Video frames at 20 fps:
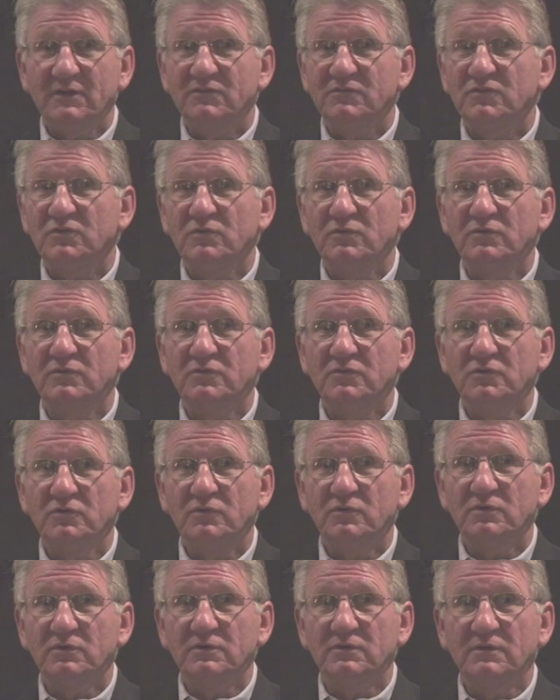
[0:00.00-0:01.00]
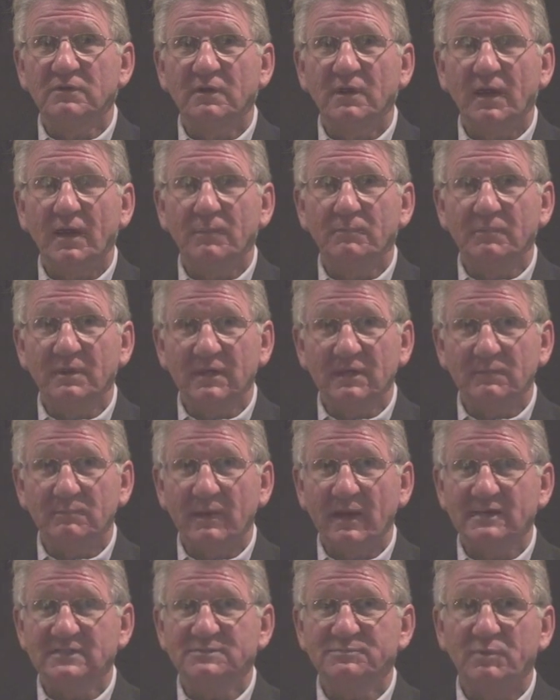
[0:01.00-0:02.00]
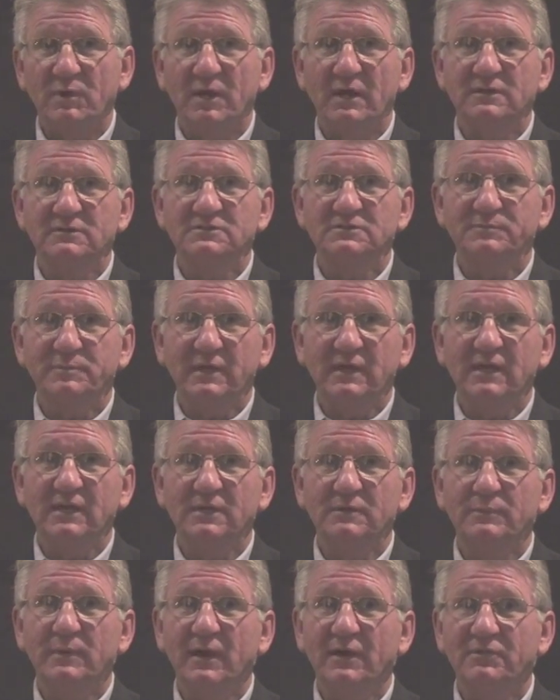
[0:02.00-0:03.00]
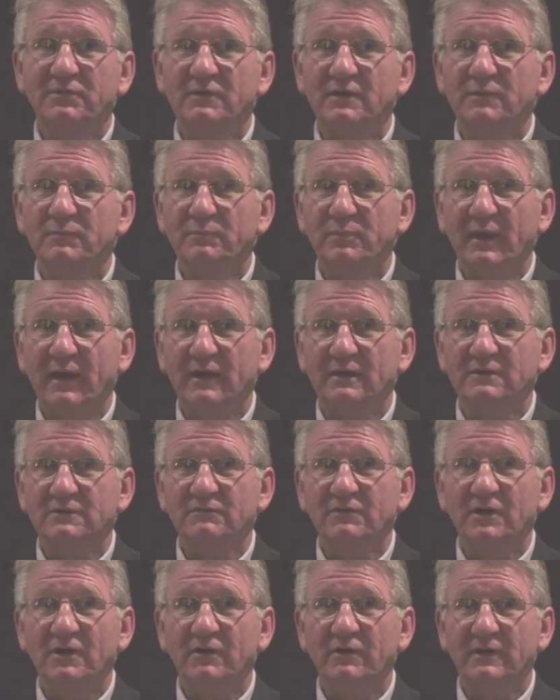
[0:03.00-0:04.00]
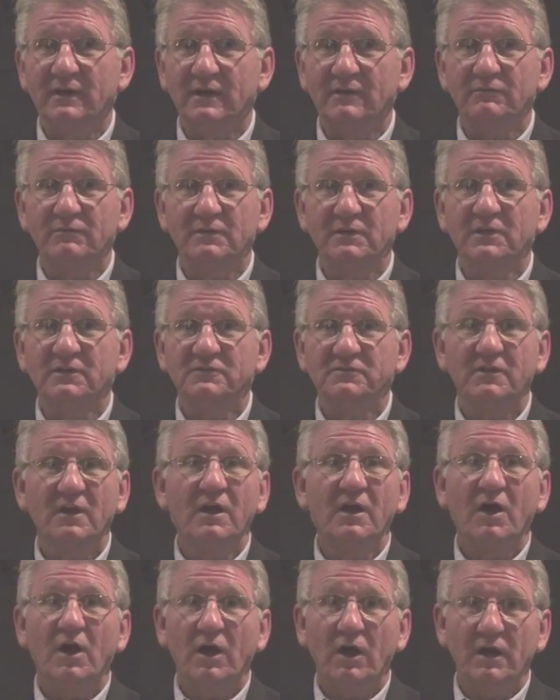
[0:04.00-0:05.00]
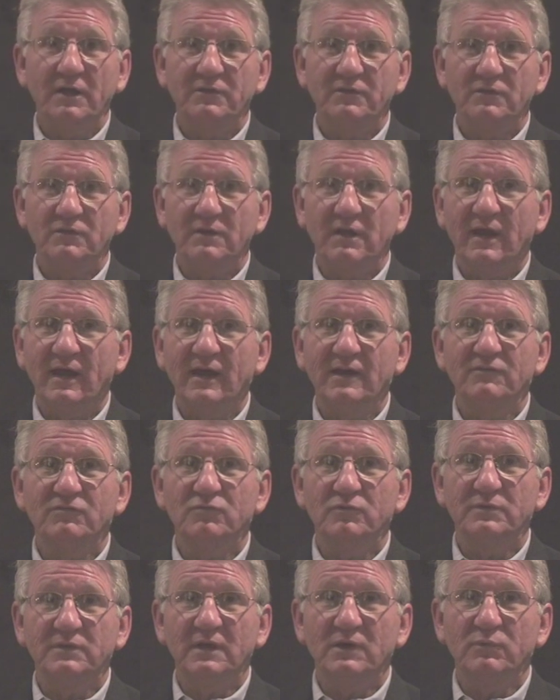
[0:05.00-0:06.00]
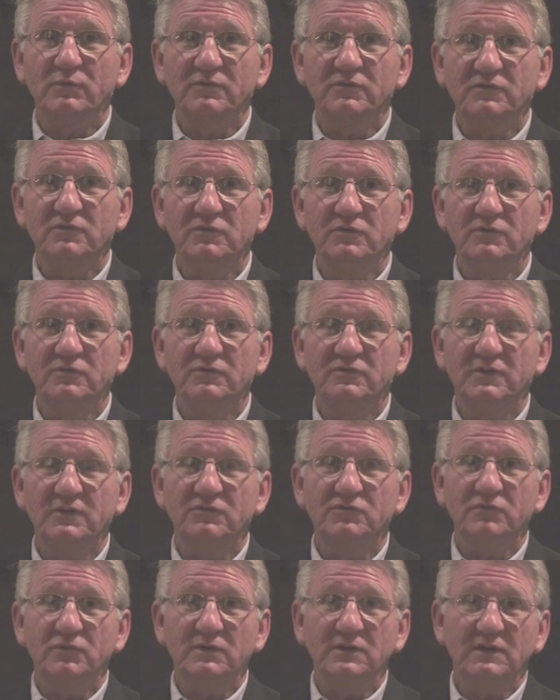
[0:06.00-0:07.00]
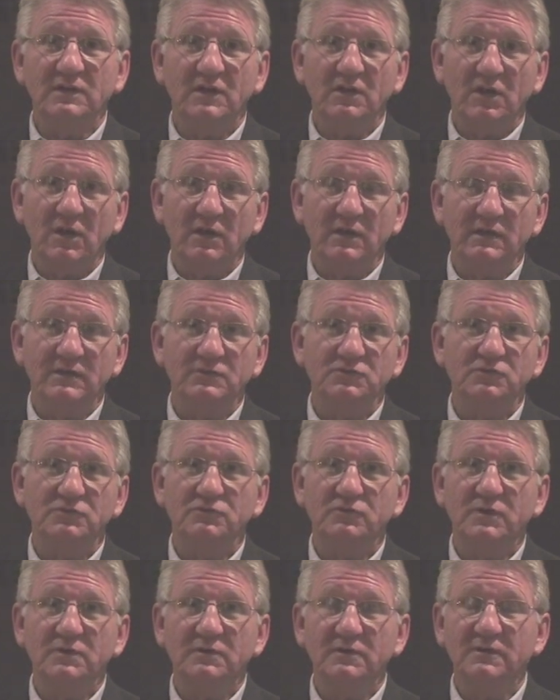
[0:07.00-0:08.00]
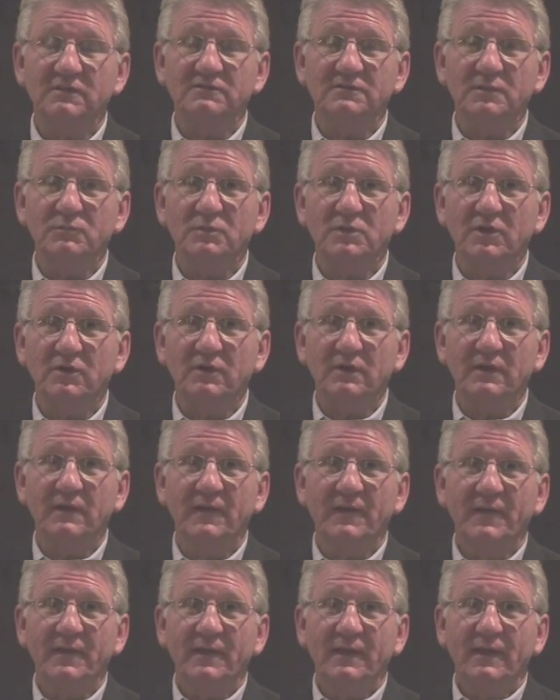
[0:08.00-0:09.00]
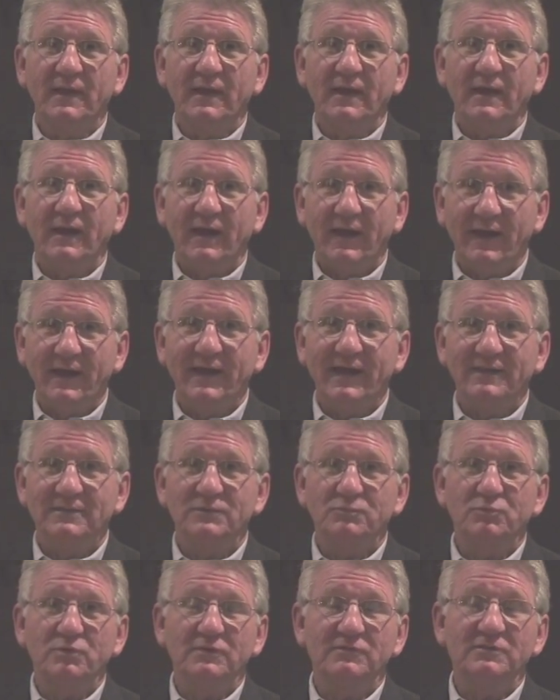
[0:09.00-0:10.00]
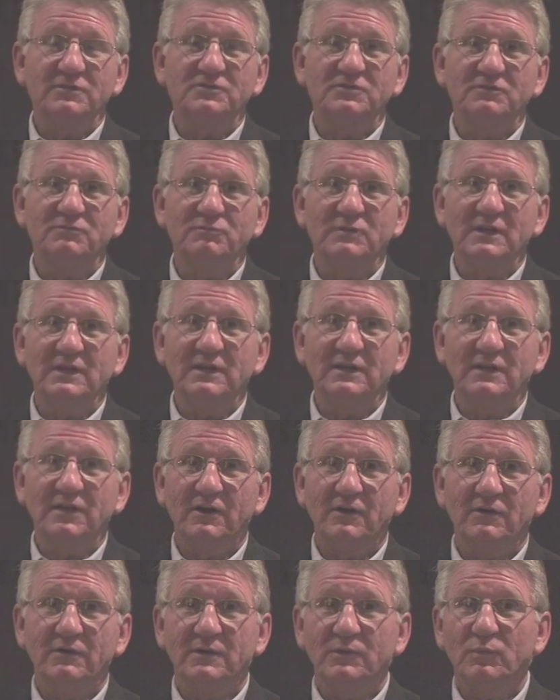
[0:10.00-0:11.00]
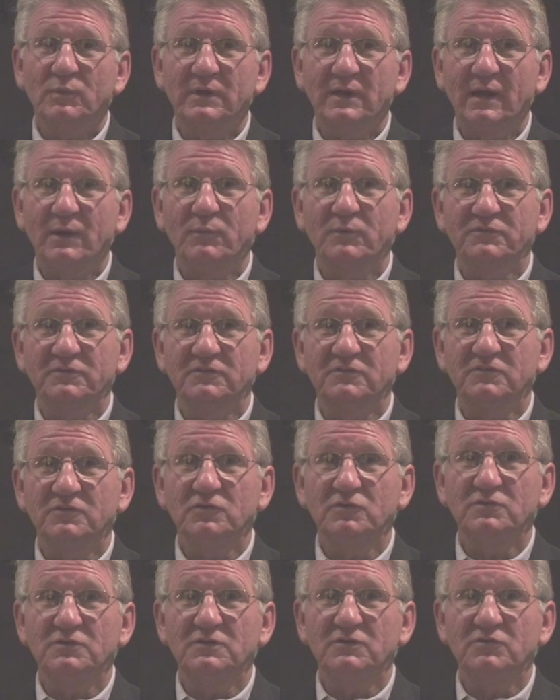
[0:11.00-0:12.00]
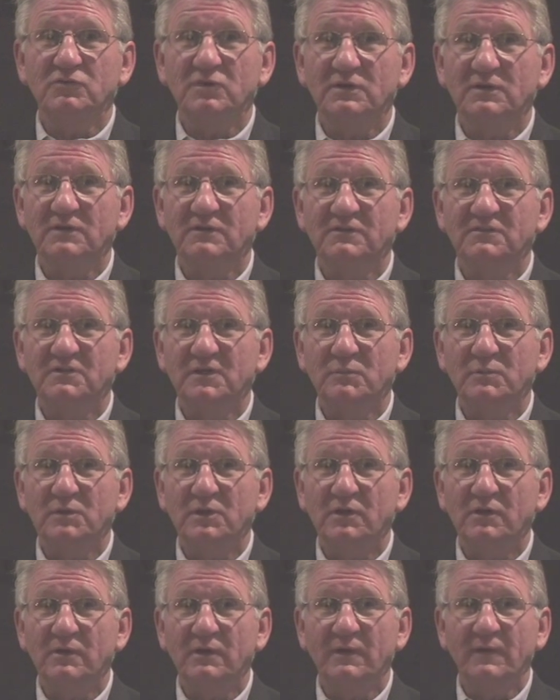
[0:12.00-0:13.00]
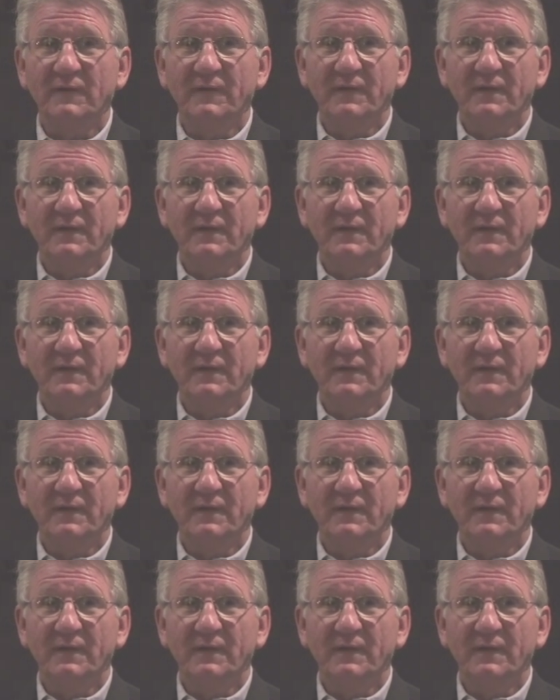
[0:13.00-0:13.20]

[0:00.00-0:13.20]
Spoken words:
students who could be in my spot speaking about the impact of Harry Evans on their lives when they were students at Trinity College or Trinity Seminary. I had the privilege of meeting Harry when I was a student at Trinity Seminary.